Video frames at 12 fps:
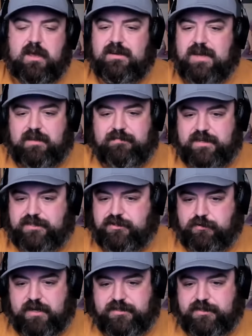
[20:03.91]
None of this
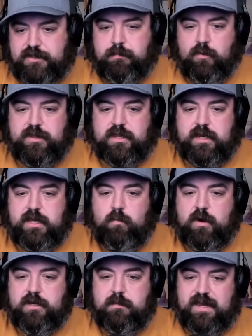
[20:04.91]
addresses the point that he
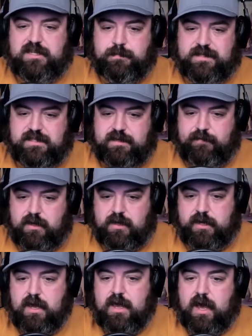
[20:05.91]
wanted to make
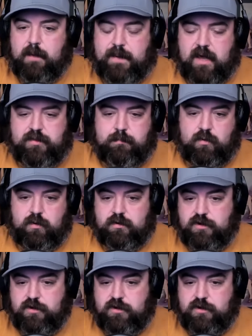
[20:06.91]
specifically about the border.